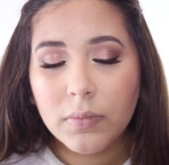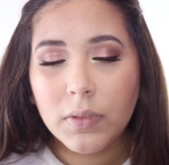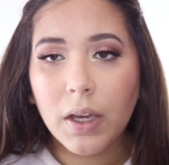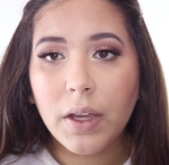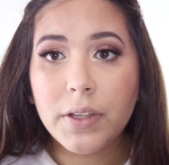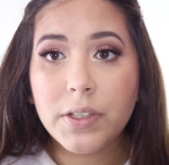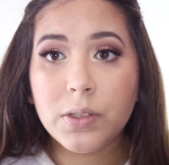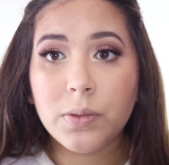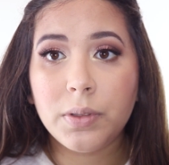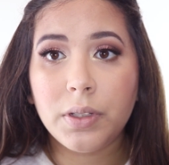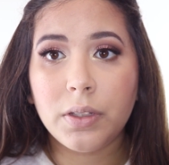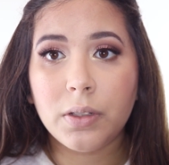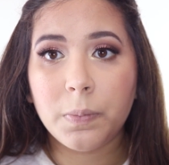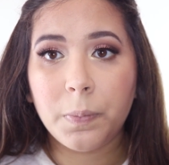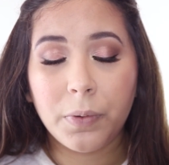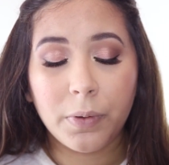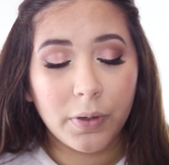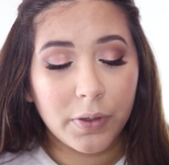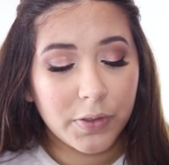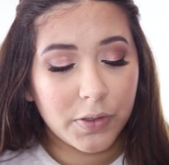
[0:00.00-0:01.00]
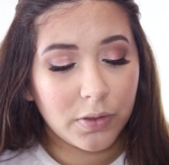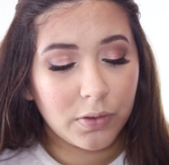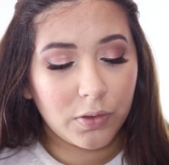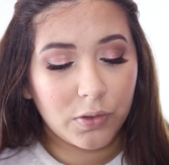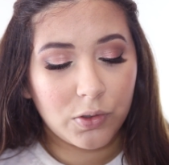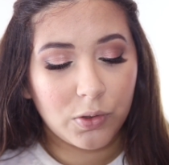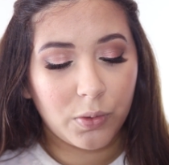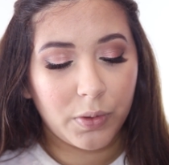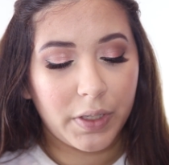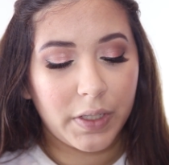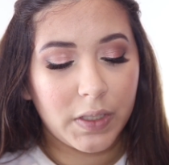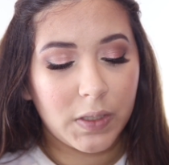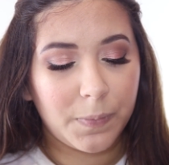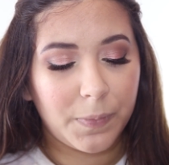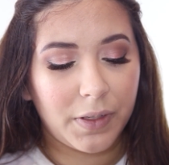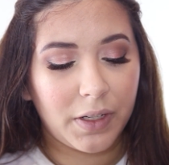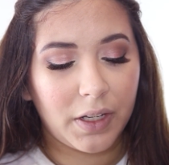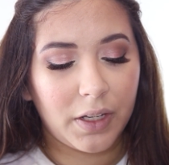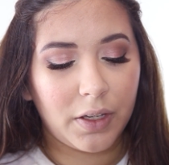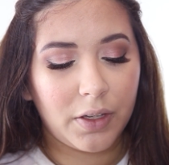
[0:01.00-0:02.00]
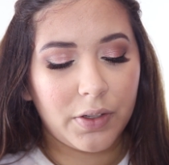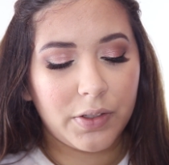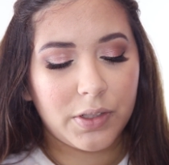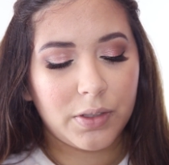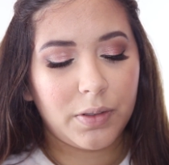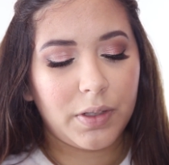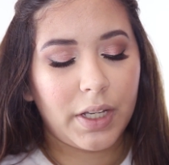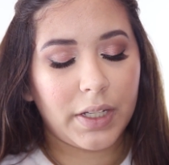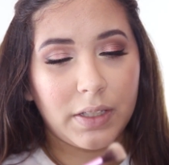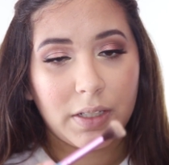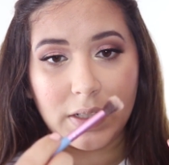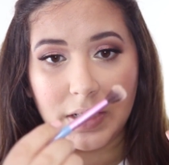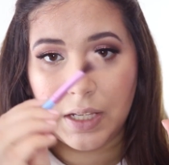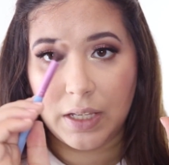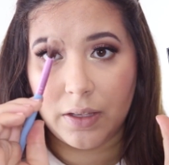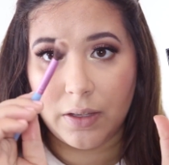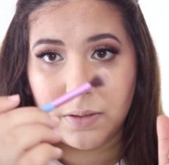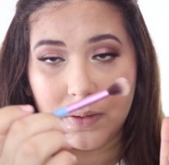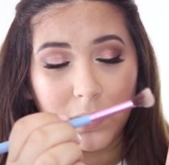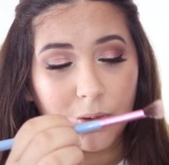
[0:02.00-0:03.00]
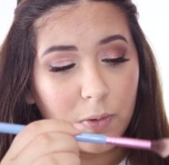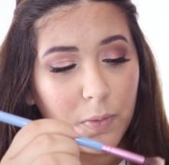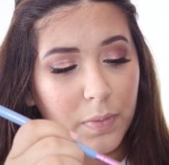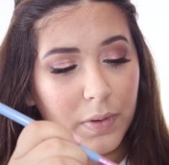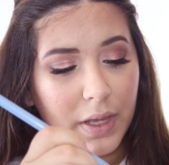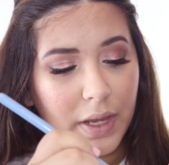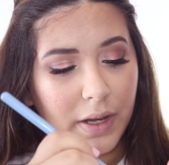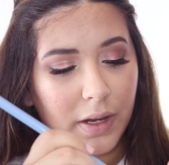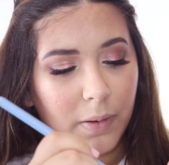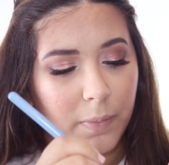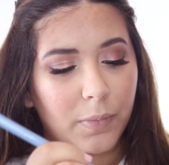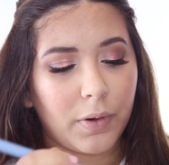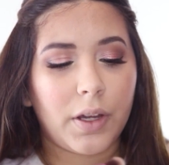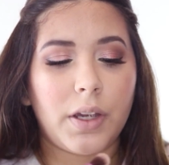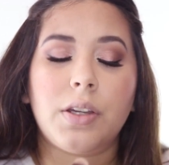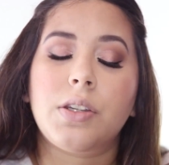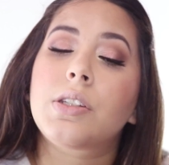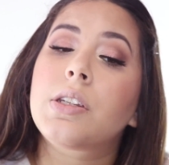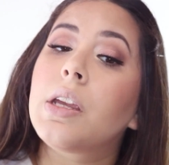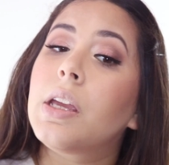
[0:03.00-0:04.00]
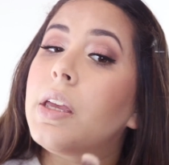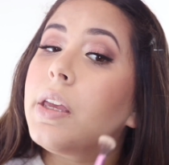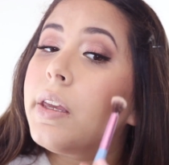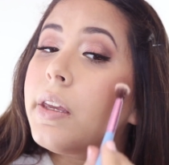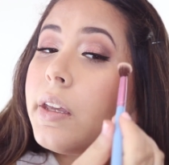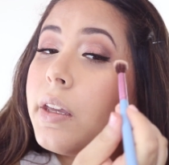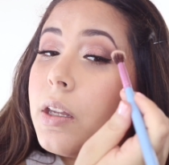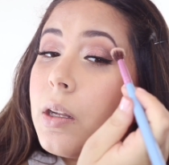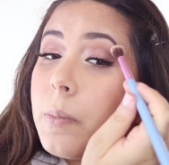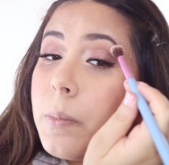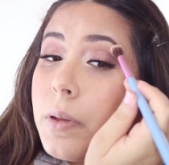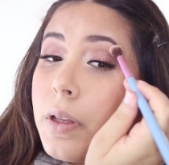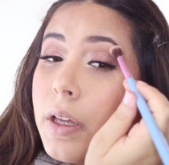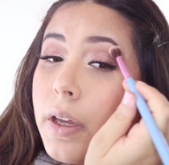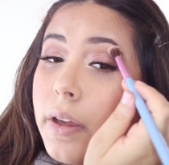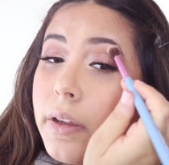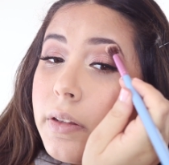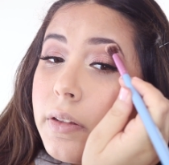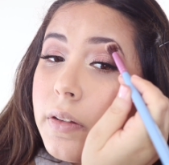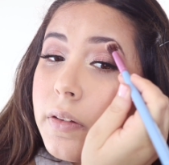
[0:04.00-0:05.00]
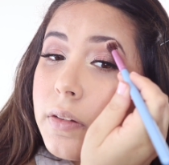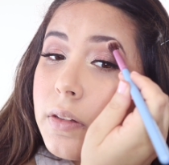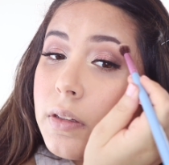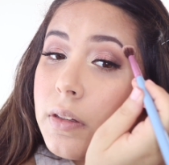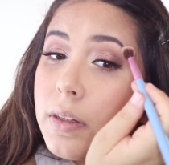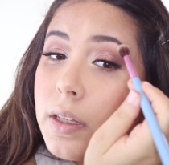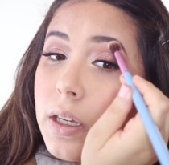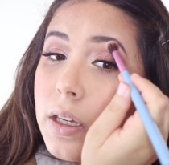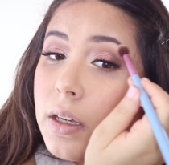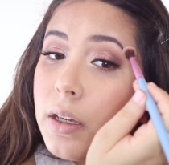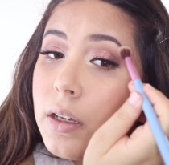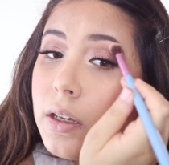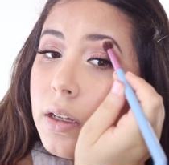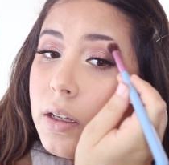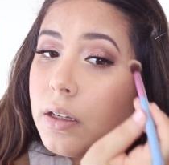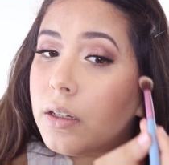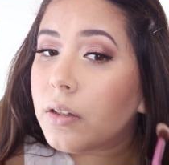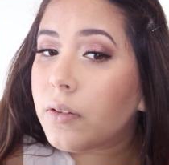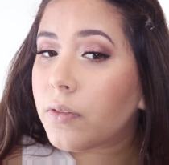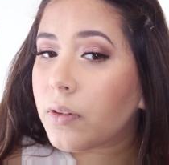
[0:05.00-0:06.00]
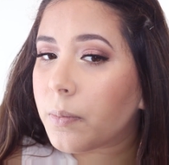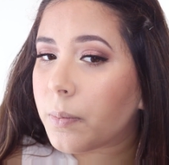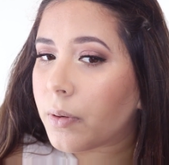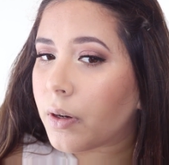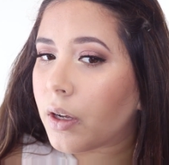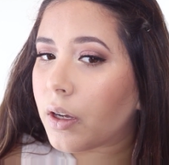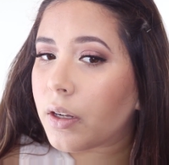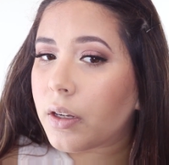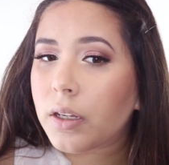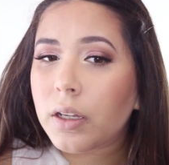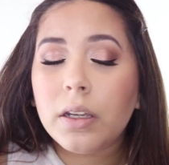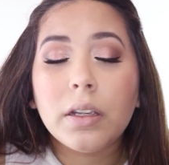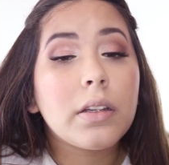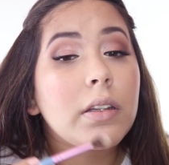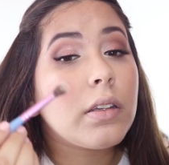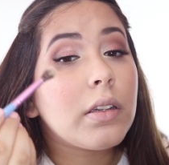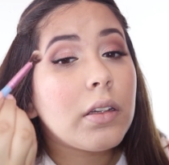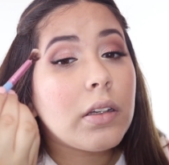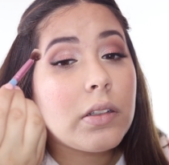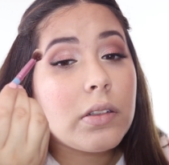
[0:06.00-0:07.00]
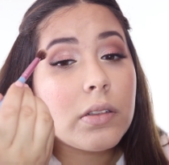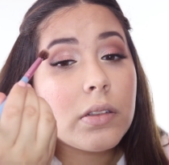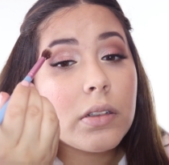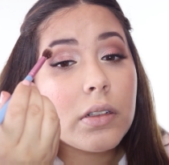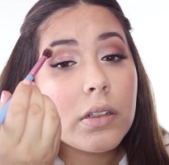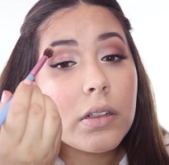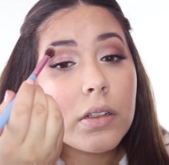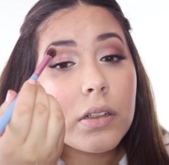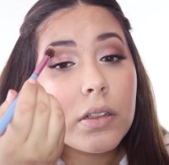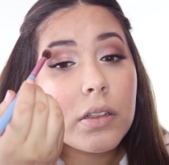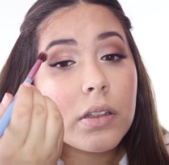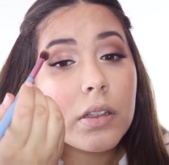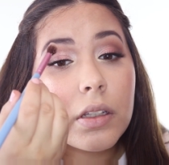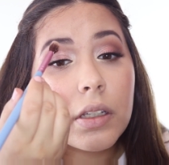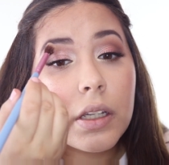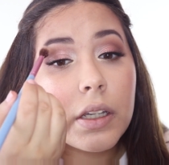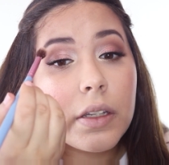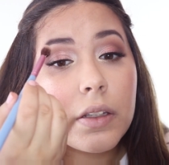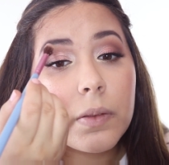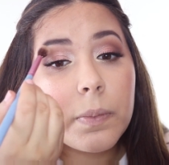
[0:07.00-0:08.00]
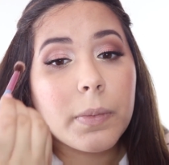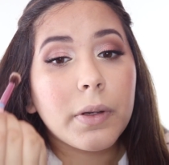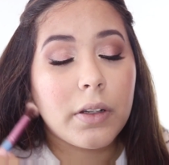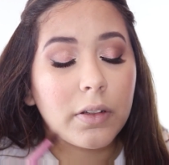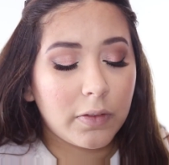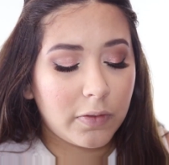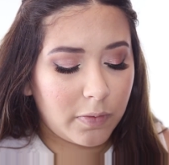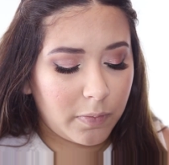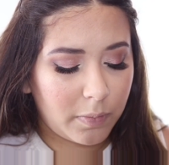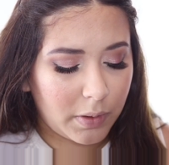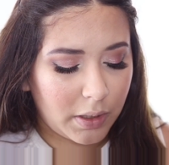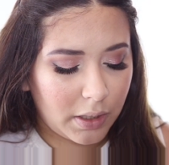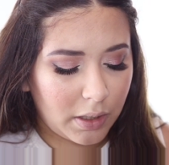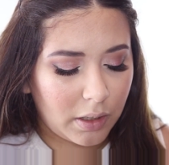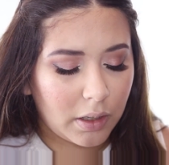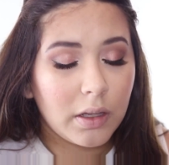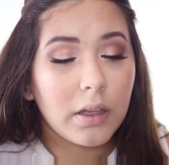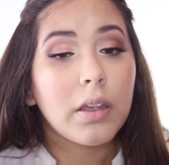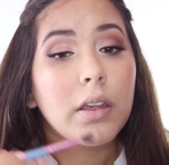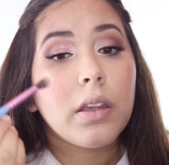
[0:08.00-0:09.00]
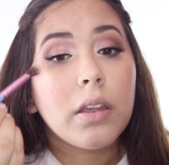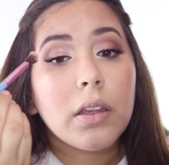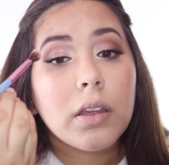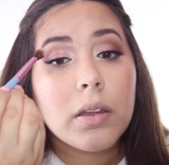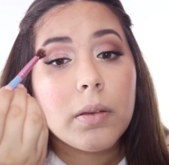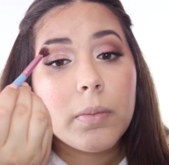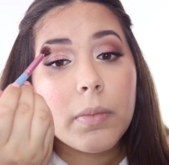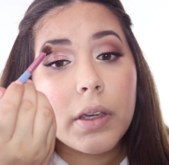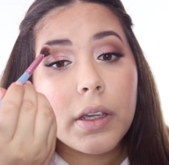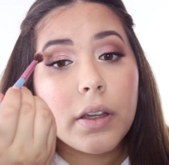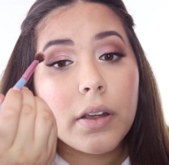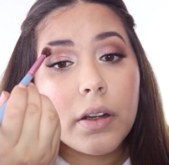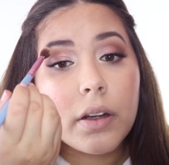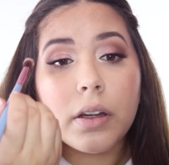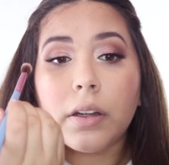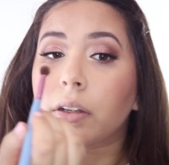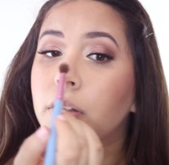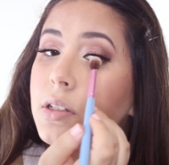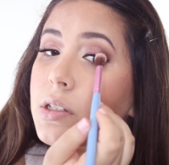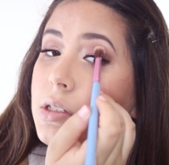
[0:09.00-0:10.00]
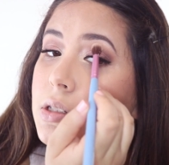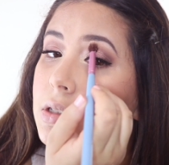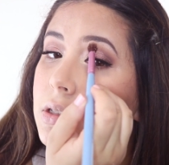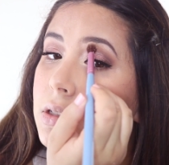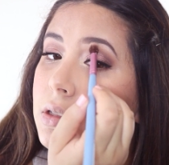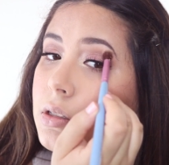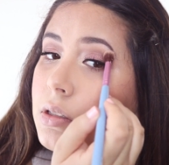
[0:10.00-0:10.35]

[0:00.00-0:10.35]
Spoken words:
Also another personal choice, but I also like to take a little blending brush and apply just a tad of the product under the highest part of my arch.